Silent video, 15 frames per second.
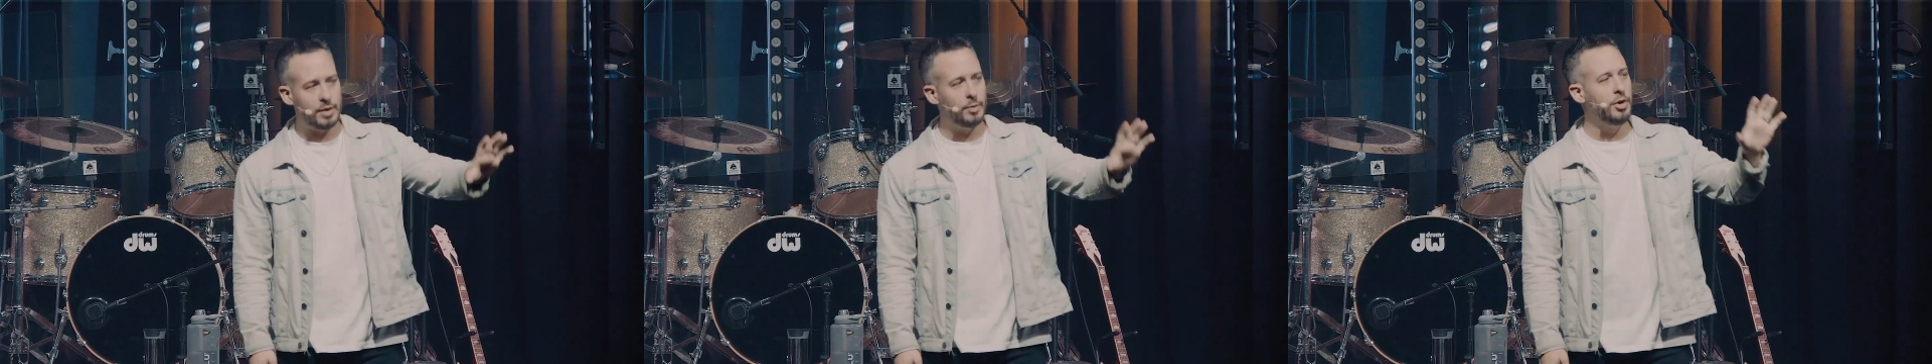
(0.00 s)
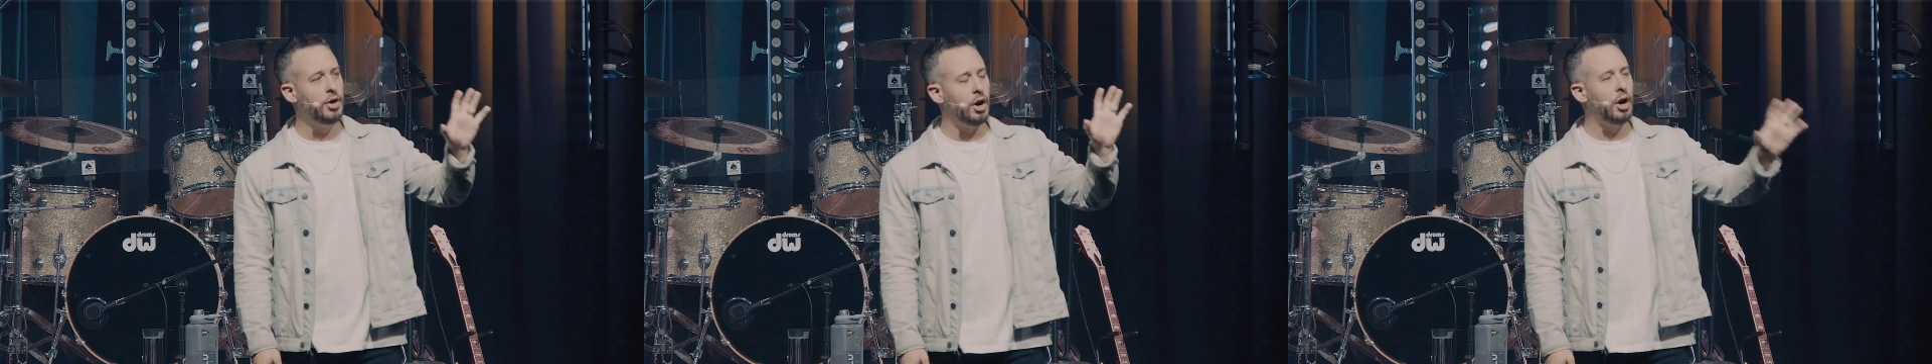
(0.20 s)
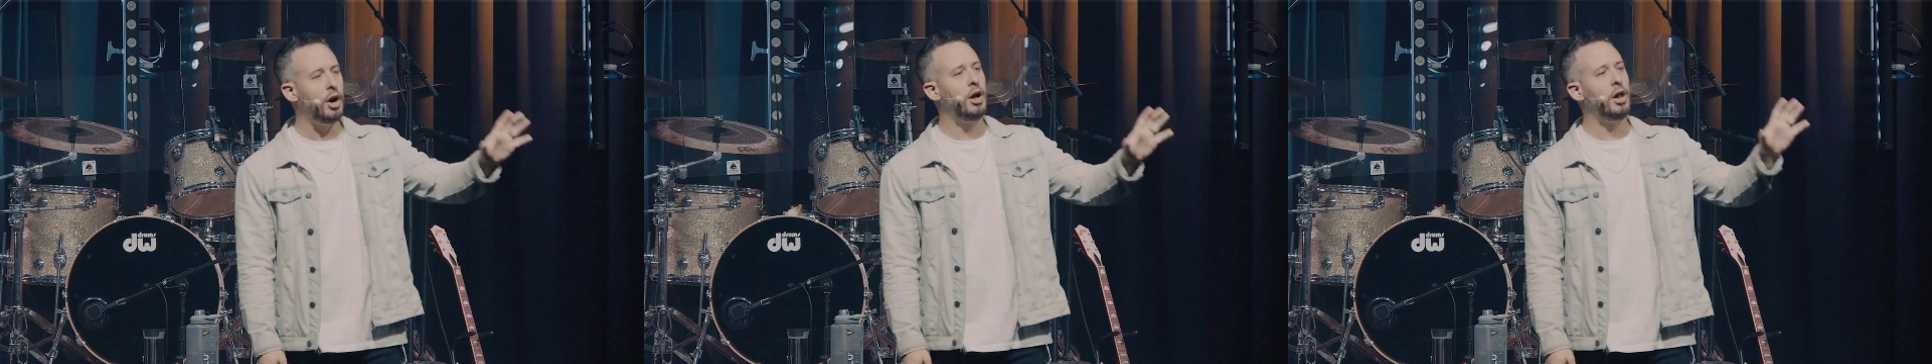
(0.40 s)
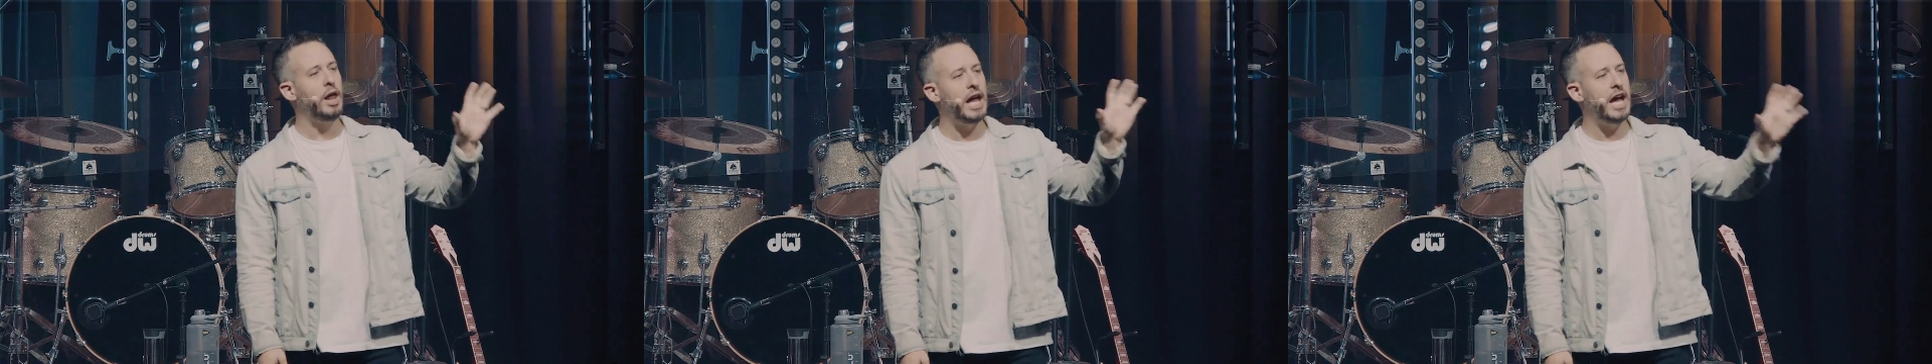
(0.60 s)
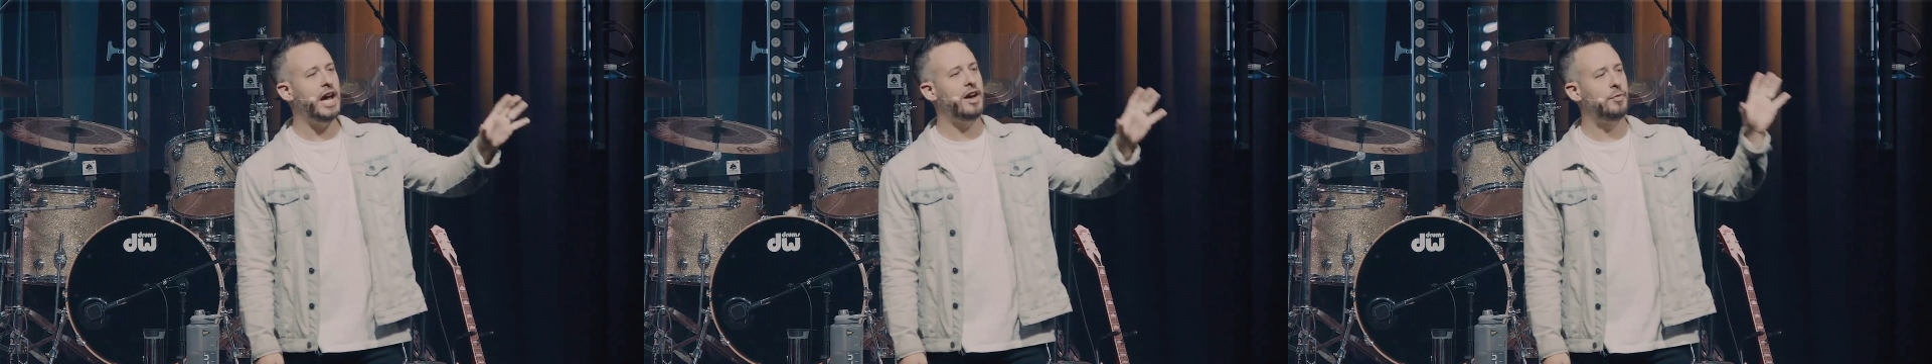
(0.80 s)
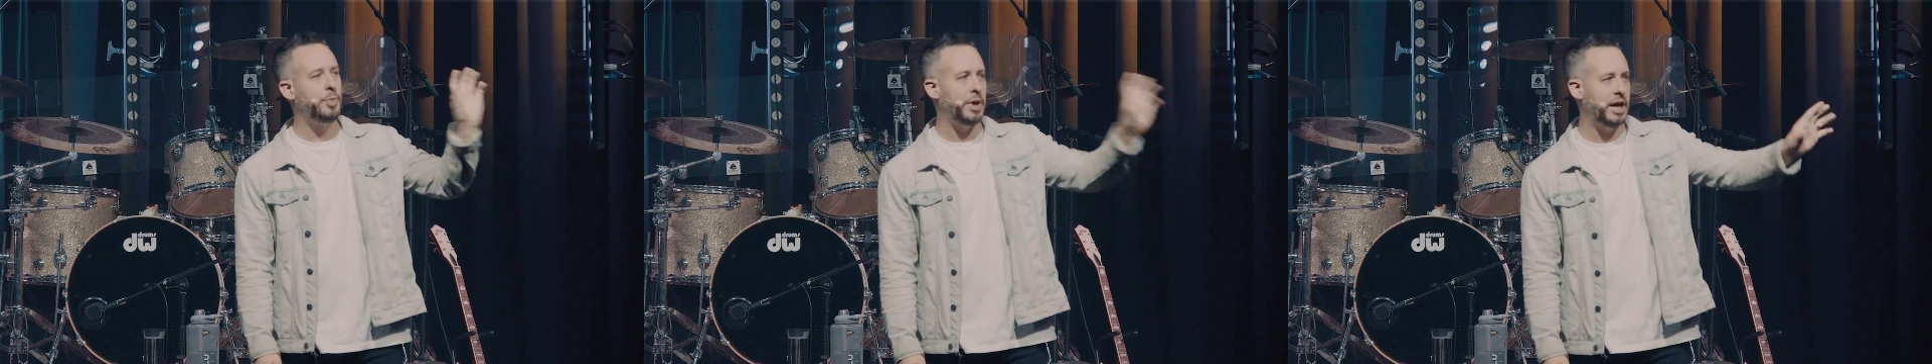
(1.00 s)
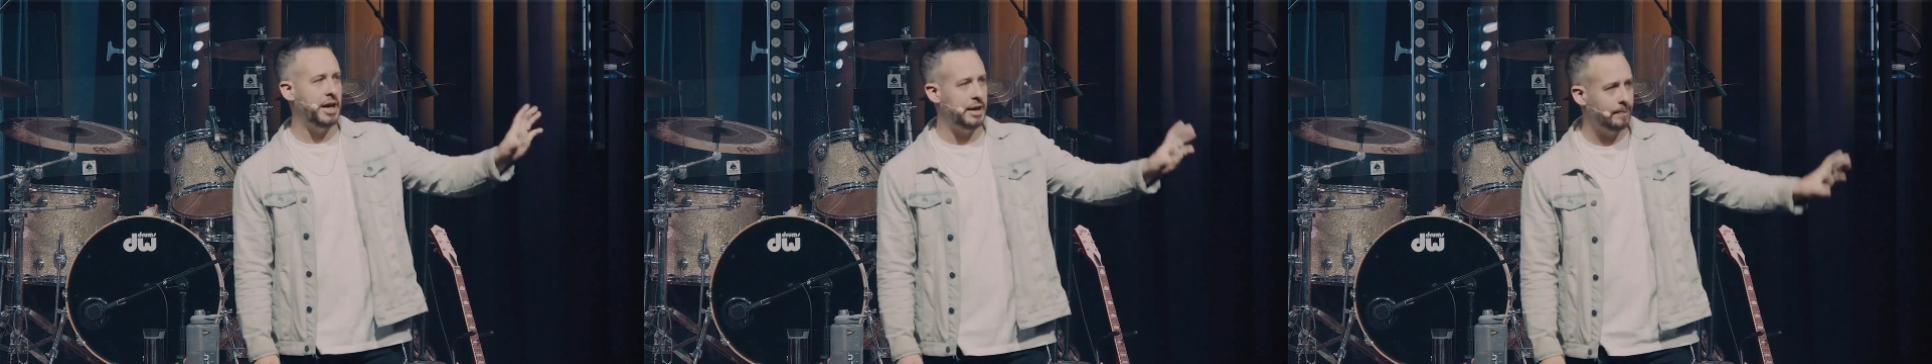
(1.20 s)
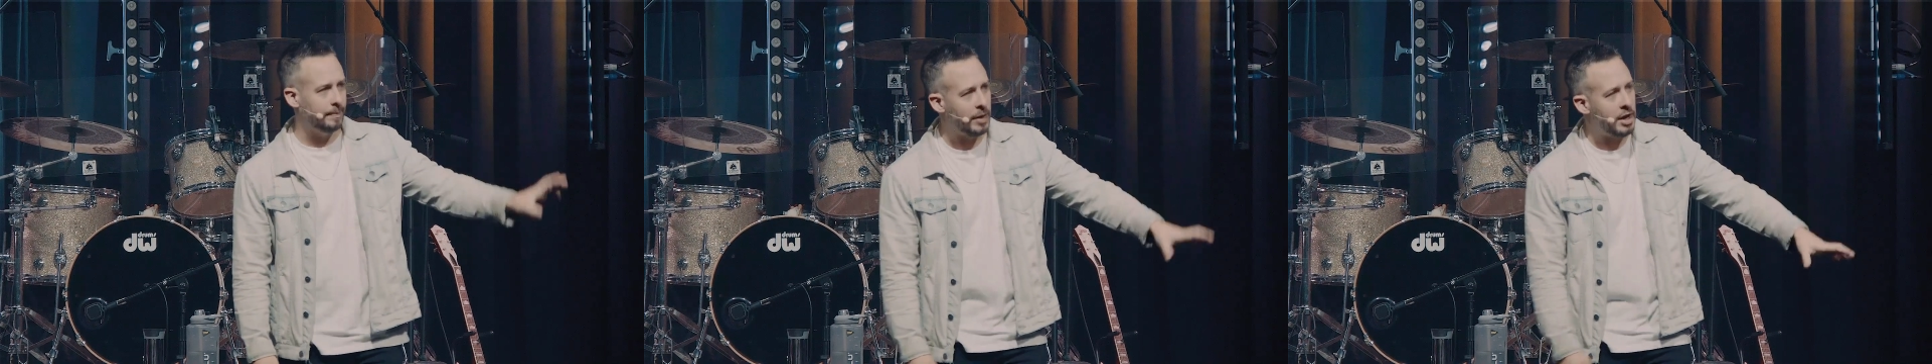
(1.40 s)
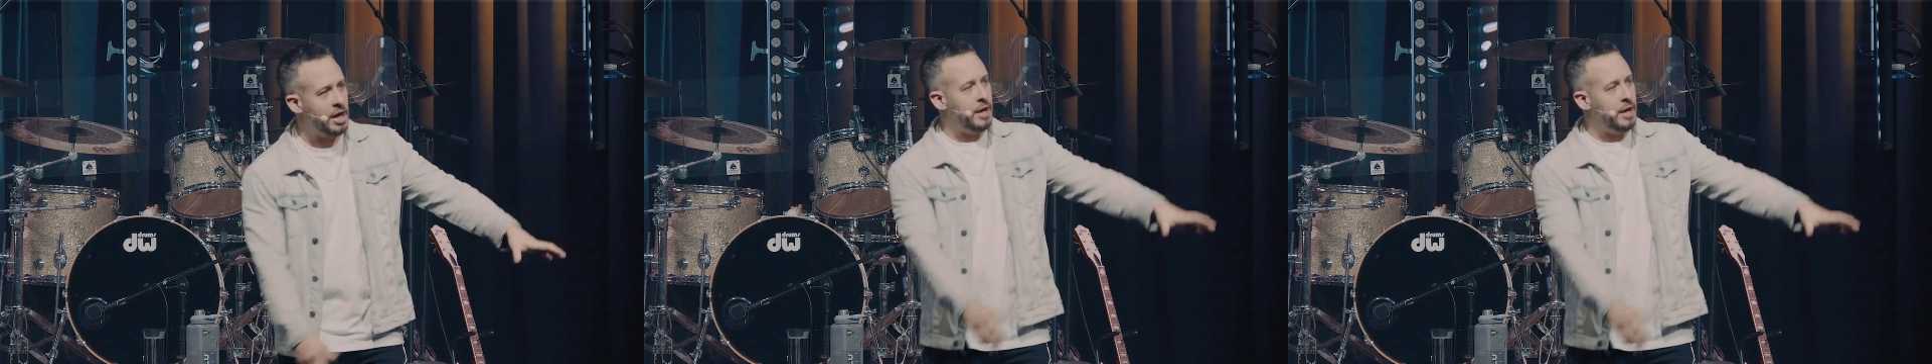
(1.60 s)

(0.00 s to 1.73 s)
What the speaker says: and we all have pain.